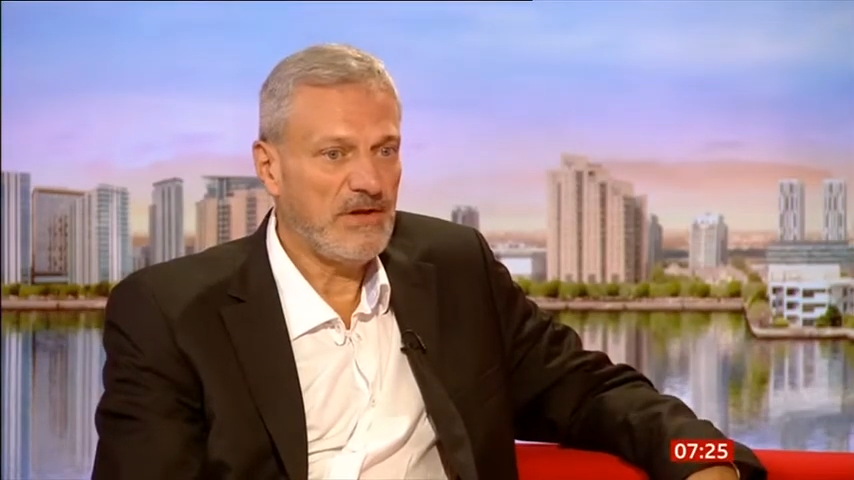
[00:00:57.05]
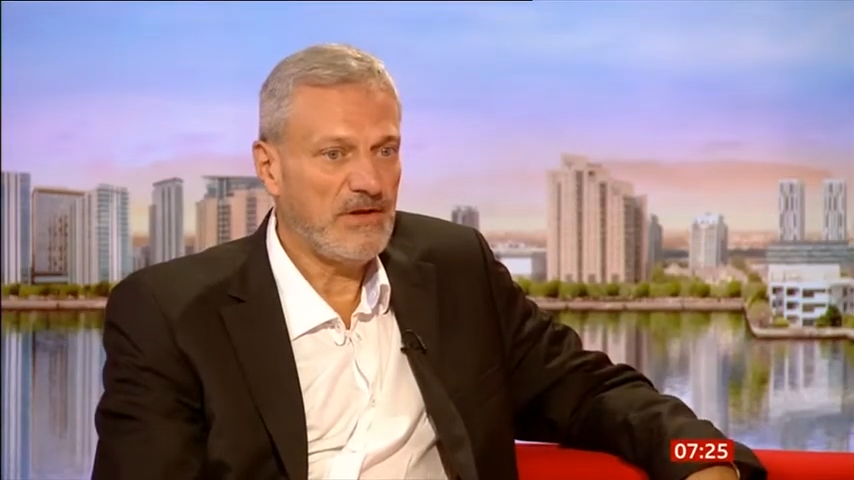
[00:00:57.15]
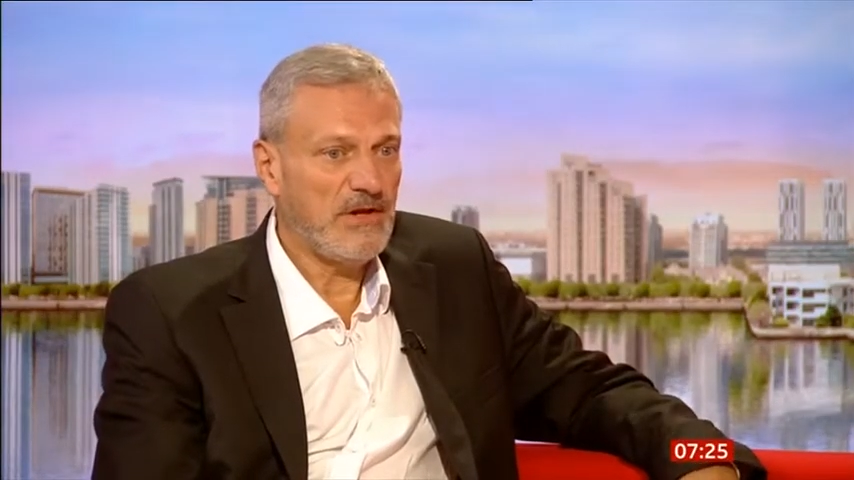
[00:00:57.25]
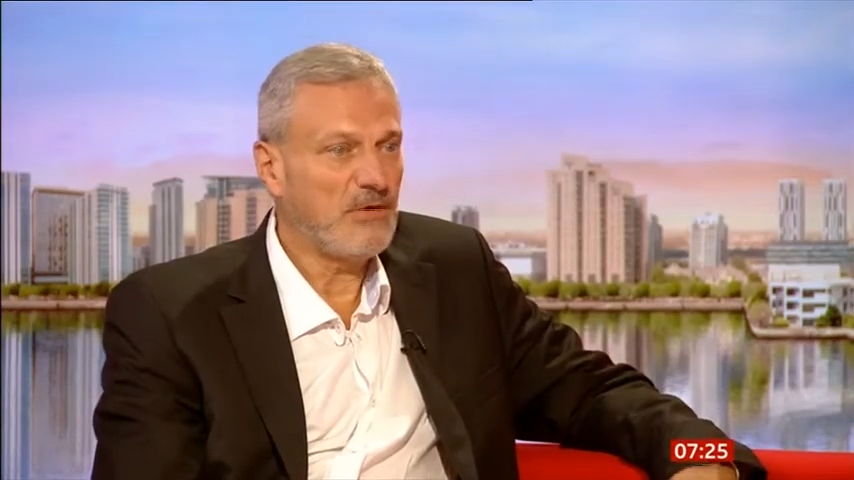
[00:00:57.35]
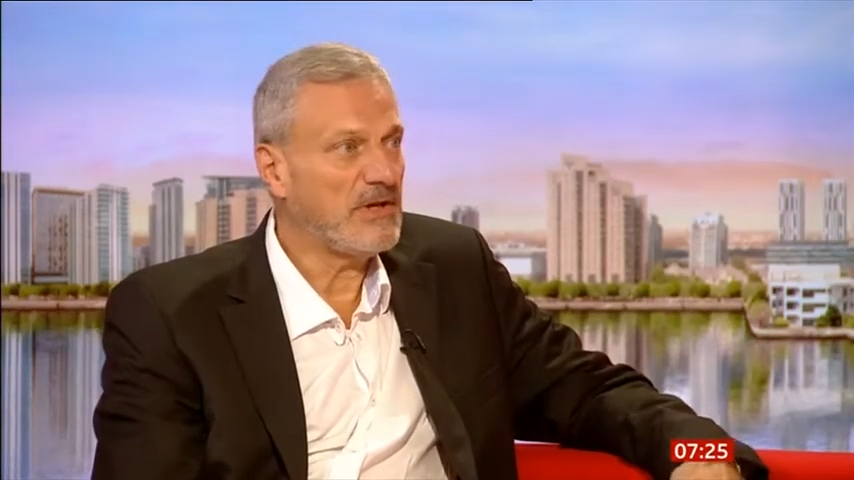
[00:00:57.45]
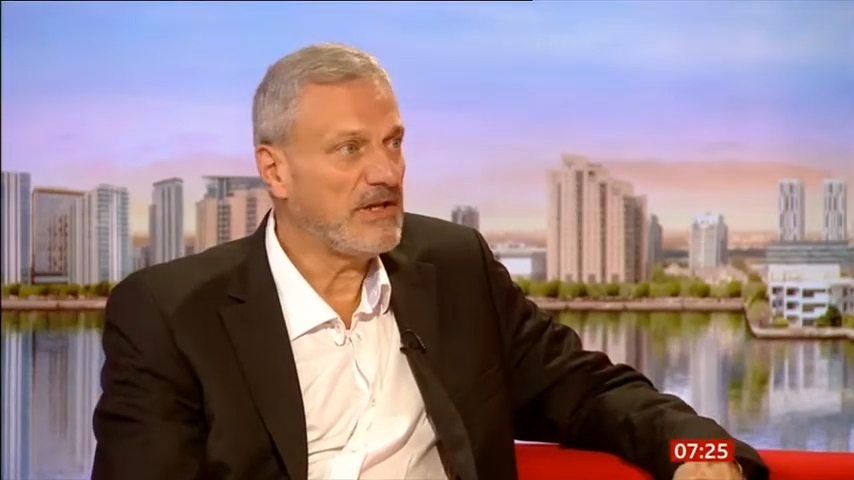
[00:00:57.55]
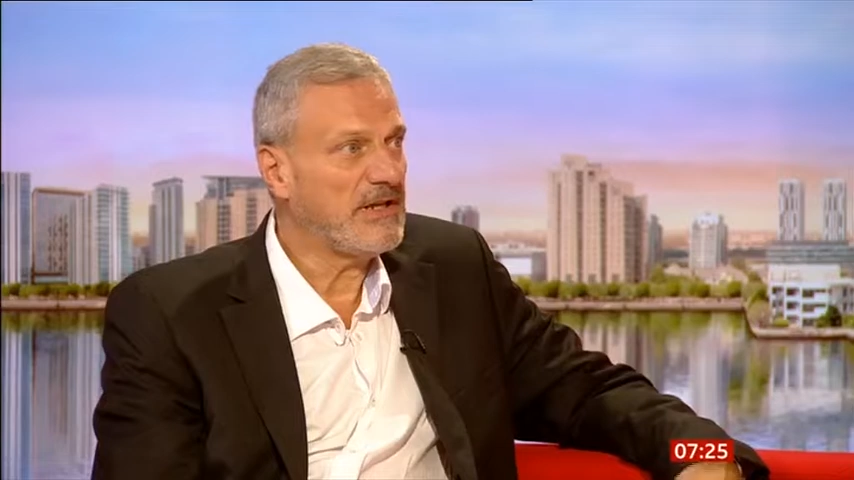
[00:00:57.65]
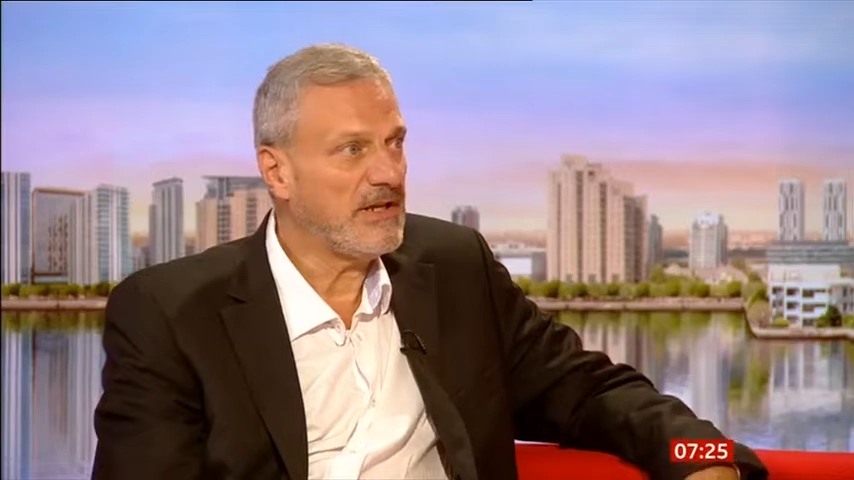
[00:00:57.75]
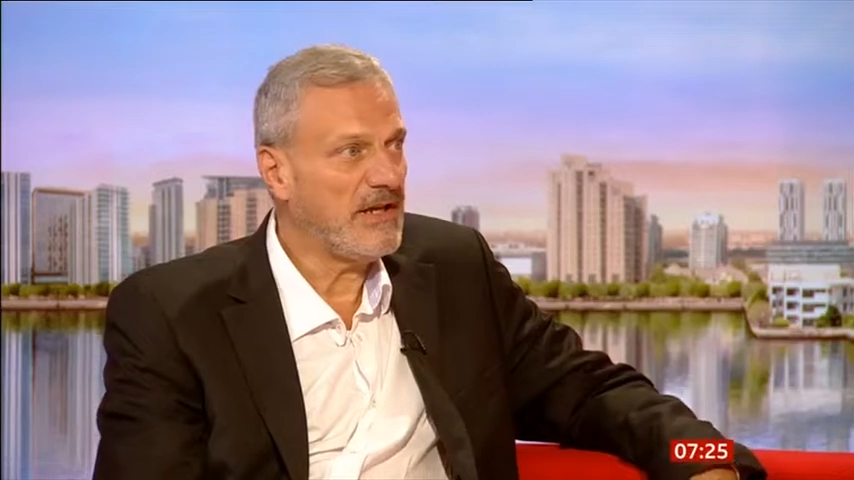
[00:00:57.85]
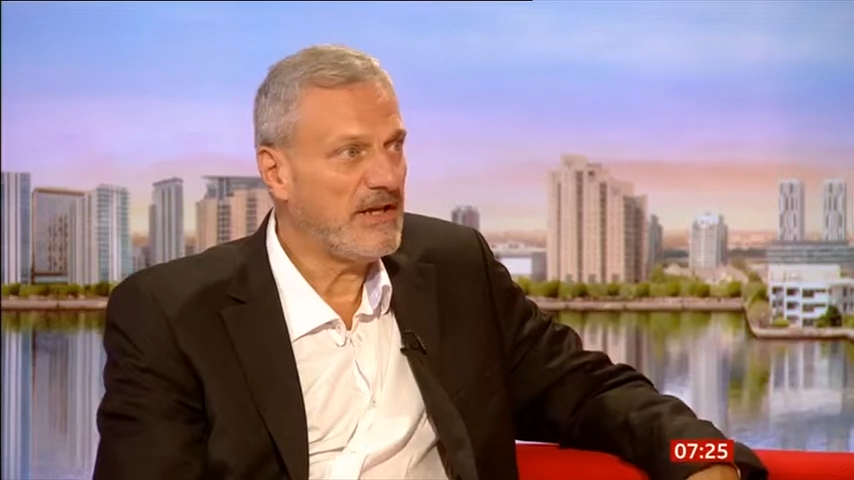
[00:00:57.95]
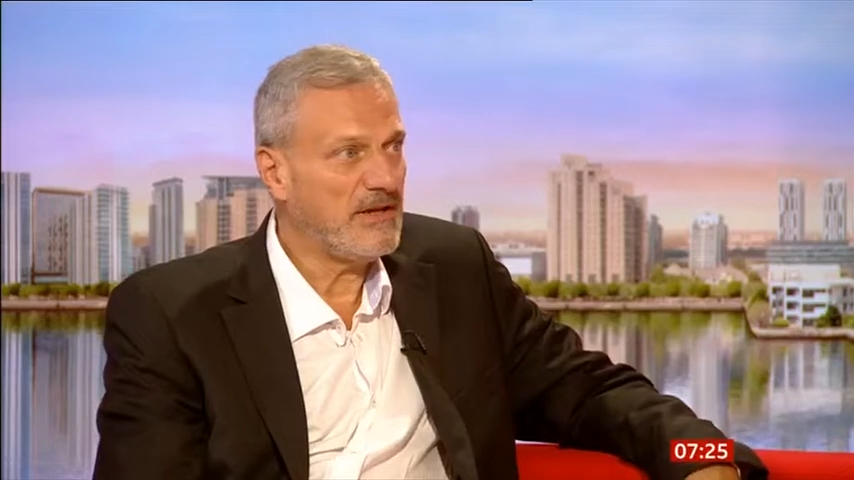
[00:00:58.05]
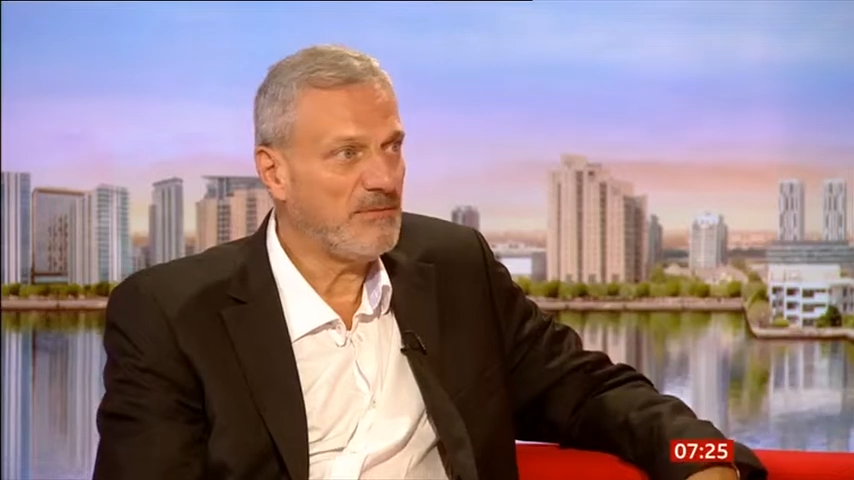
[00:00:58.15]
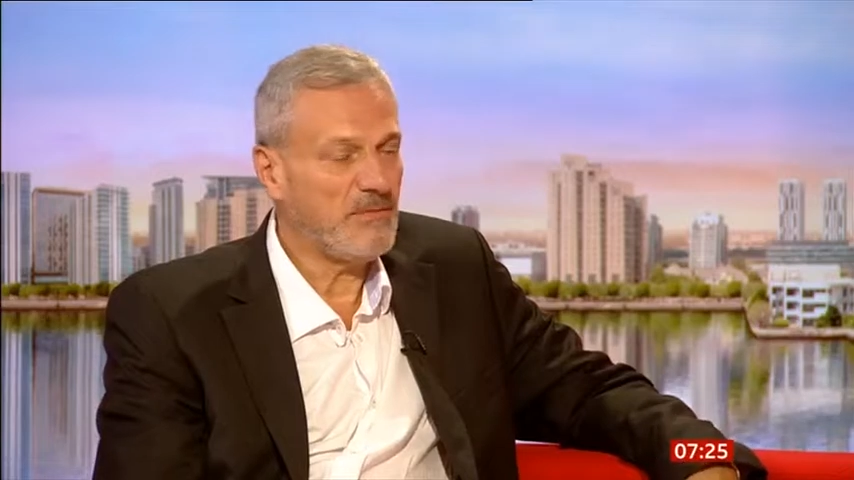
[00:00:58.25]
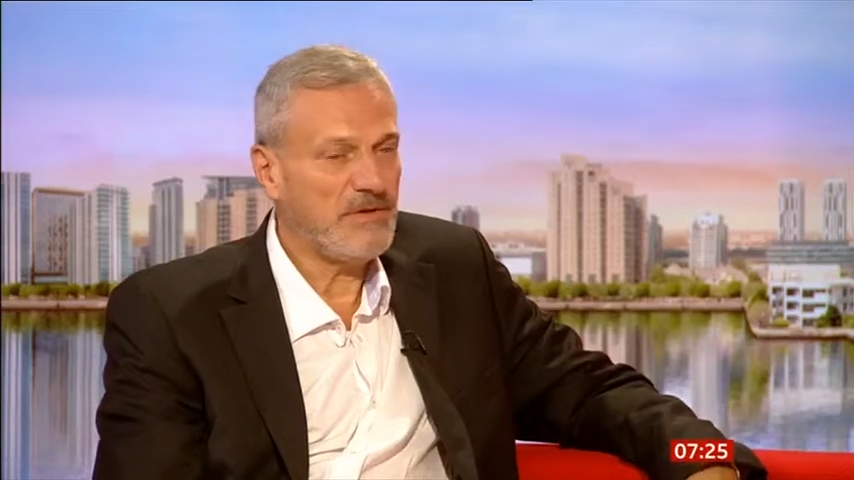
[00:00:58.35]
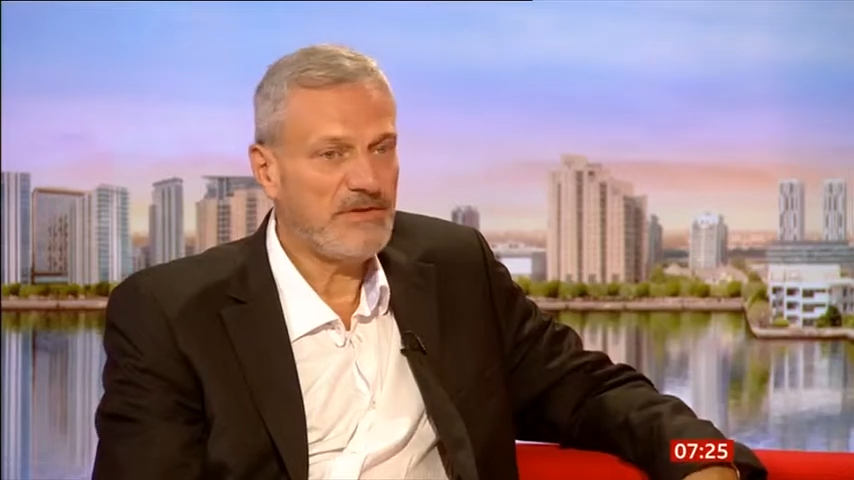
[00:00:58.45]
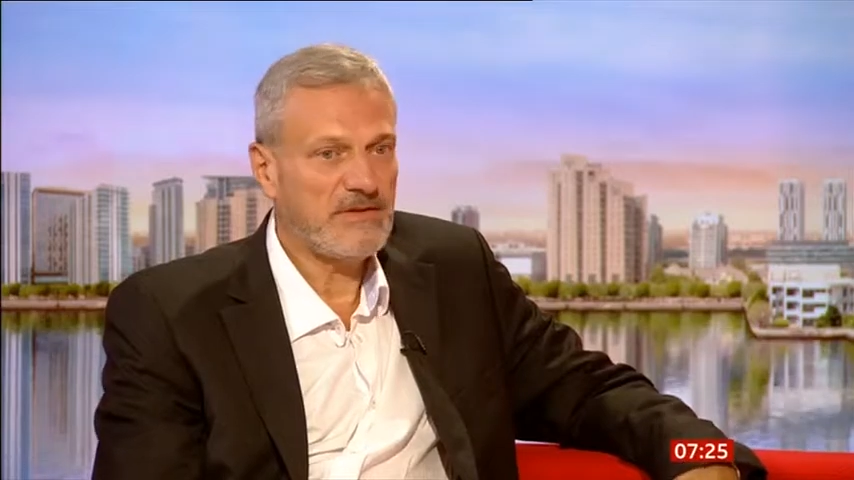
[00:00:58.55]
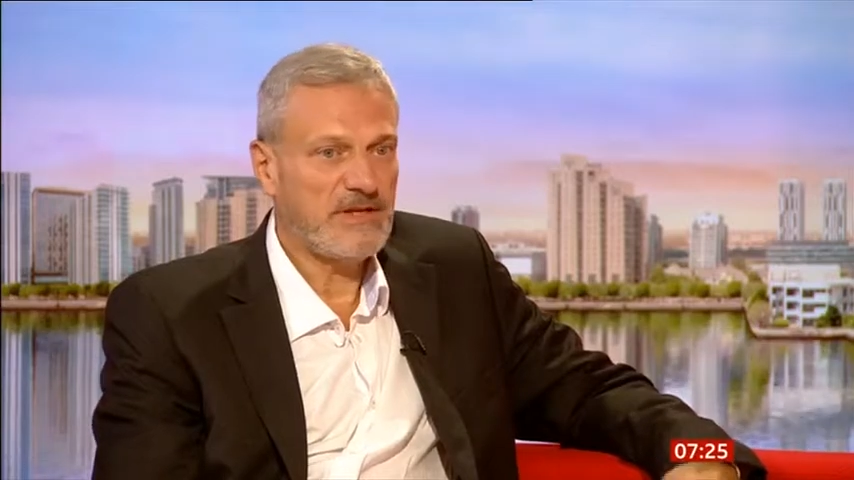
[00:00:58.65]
locally with